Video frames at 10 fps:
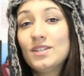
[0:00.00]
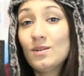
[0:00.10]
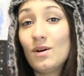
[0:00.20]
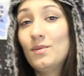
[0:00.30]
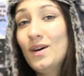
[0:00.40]
so I
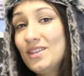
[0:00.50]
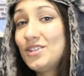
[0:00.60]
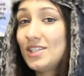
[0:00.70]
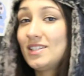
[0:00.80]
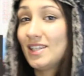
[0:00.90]
did quite well
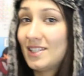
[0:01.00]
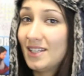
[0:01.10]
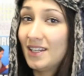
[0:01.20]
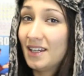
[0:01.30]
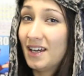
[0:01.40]
at
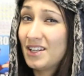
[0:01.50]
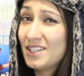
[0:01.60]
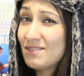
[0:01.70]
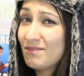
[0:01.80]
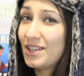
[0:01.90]
GCSE, and
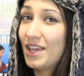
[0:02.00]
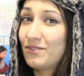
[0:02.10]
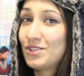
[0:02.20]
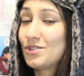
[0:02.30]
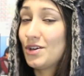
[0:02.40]
I didn't really
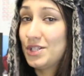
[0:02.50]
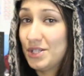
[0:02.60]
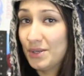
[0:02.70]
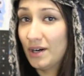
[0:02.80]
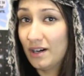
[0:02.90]
have to try
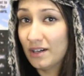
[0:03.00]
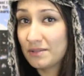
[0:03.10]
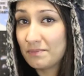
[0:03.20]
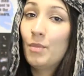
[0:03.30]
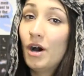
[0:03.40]
too
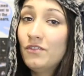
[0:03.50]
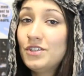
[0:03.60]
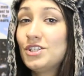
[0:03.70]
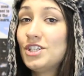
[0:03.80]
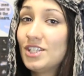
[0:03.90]
hard. But
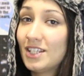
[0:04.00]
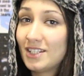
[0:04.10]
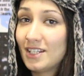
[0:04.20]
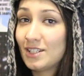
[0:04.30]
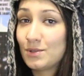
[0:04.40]
after
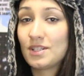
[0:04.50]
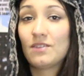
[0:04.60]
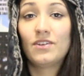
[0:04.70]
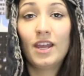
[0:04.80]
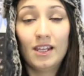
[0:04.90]
GCSEs, it was
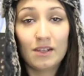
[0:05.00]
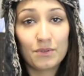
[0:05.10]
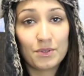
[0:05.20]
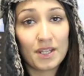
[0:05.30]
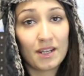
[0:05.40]
time for A
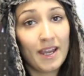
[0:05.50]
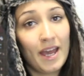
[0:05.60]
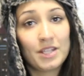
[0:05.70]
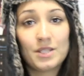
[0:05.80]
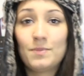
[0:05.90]
levels, and I
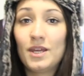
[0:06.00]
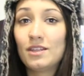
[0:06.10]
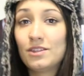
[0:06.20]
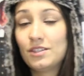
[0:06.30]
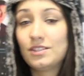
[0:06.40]
had to
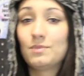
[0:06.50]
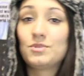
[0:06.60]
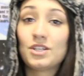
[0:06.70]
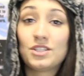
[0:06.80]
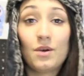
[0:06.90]
pick the
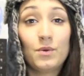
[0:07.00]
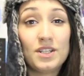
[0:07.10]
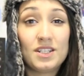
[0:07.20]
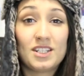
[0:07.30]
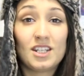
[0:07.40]
subjects I
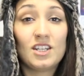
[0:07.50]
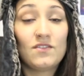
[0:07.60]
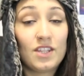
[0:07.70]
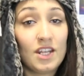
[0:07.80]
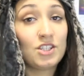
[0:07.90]
wanted to
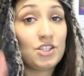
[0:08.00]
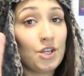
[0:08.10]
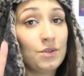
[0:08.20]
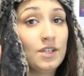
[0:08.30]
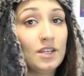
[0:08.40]
study for the next
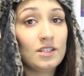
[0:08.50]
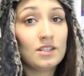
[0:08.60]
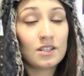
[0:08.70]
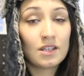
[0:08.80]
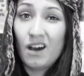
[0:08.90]
two
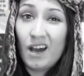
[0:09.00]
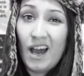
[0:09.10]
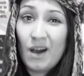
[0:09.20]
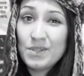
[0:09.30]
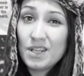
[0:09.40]
years.
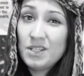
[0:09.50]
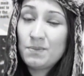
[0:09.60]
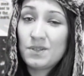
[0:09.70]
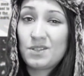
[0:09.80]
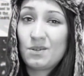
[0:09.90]
How was I
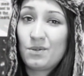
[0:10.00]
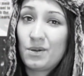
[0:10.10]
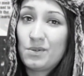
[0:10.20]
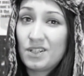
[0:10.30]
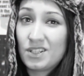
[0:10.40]
supposed to know
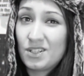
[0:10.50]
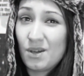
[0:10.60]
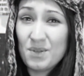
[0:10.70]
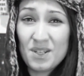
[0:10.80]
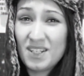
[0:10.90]
what I wanted to
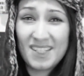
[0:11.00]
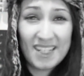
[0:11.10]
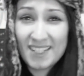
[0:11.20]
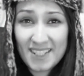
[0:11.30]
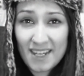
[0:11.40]
do? I was only
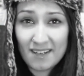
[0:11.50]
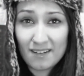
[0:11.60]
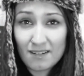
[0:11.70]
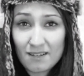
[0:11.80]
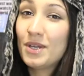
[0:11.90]

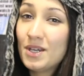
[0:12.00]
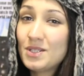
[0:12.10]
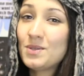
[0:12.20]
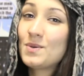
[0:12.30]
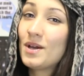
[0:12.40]
16.
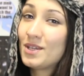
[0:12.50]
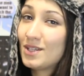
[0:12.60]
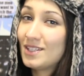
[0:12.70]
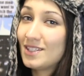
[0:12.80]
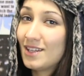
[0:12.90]
Because I was quite
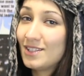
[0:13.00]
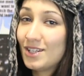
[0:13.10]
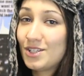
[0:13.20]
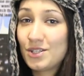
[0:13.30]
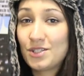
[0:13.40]
good at
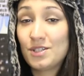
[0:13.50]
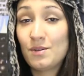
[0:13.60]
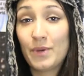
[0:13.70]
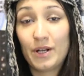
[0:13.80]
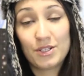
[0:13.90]
science, I chose to
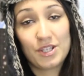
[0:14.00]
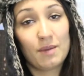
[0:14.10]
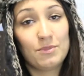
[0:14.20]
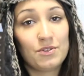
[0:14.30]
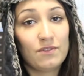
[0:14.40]
do
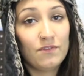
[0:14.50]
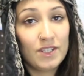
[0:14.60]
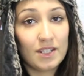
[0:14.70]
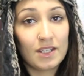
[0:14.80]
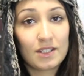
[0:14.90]
biology, chemistry, and
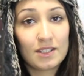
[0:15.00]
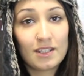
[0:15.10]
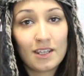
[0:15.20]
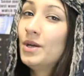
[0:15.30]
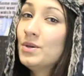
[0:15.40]

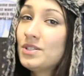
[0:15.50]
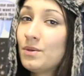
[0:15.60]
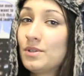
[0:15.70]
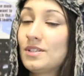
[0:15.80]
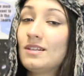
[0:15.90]
physics. But I
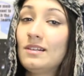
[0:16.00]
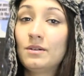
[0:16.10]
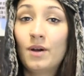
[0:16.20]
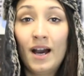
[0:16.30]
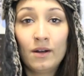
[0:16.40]
also wanted a
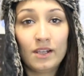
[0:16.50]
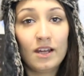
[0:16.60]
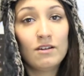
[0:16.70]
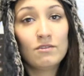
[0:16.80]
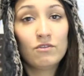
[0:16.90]
little
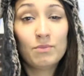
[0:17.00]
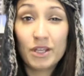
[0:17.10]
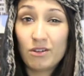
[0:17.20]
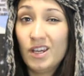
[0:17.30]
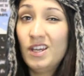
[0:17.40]
outlet, for
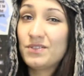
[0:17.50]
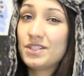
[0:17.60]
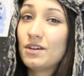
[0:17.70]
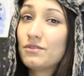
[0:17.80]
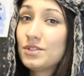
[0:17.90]
my creative
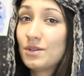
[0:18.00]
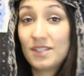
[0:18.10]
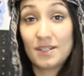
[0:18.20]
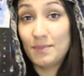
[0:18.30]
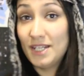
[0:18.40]
stuff, so I